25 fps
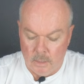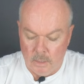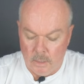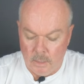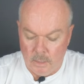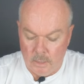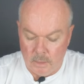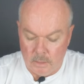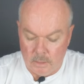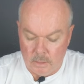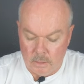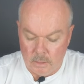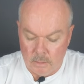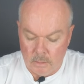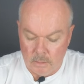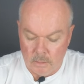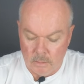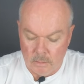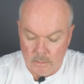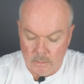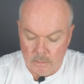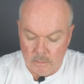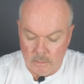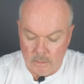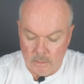it
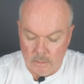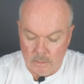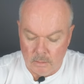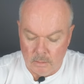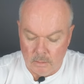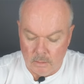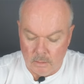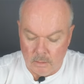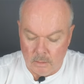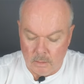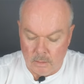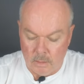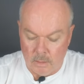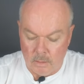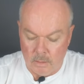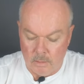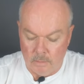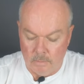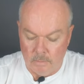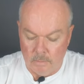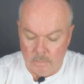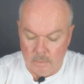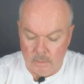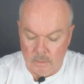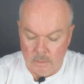
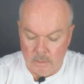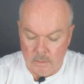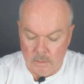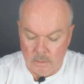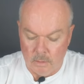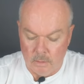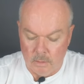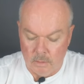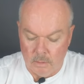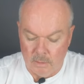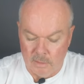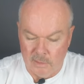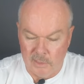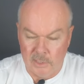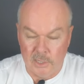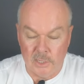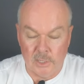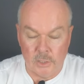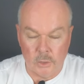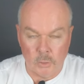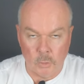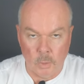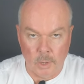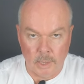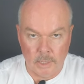um,
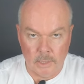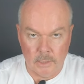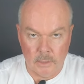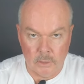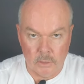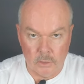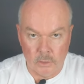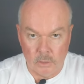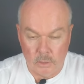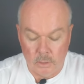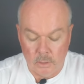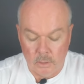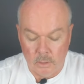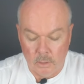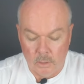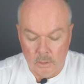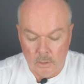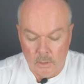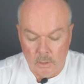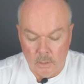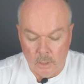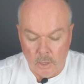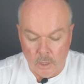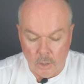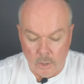dissuades
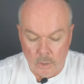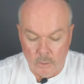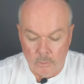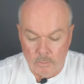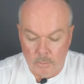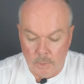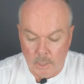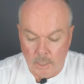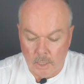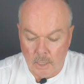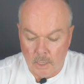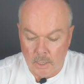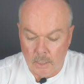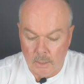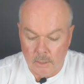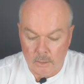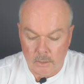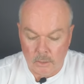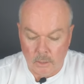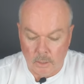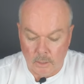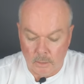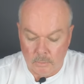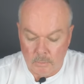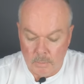home
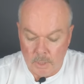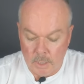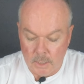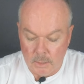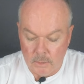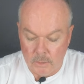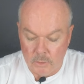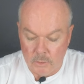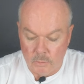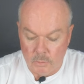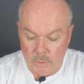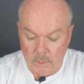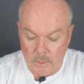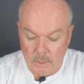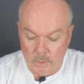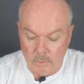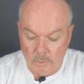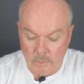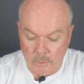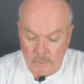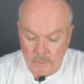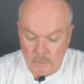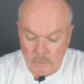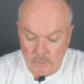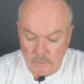mechanics like me doing their
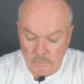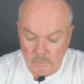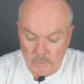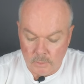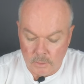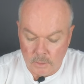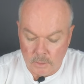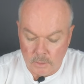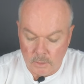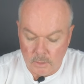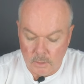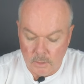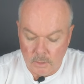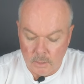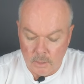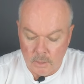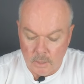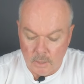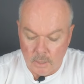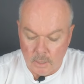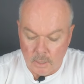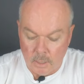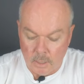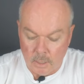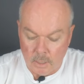own servicing,
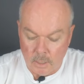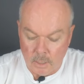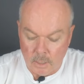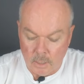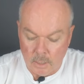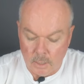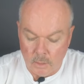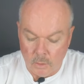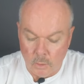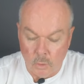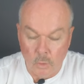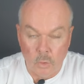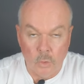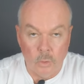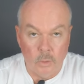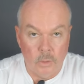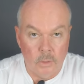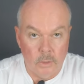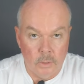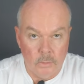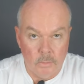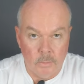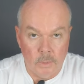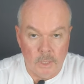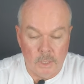uh, or
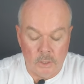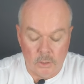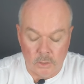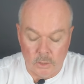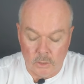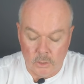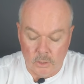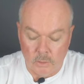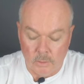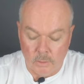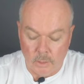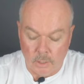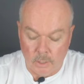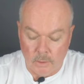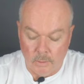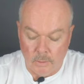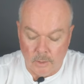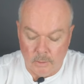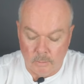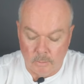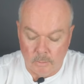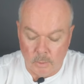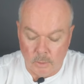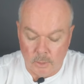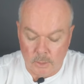means that you've got to go
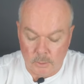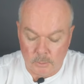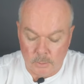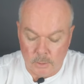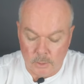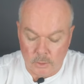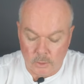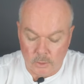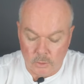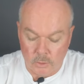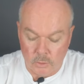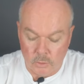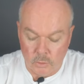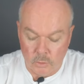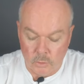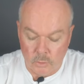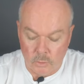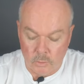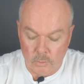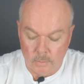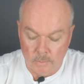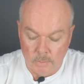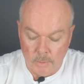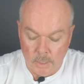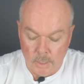out and buy a specialist tool.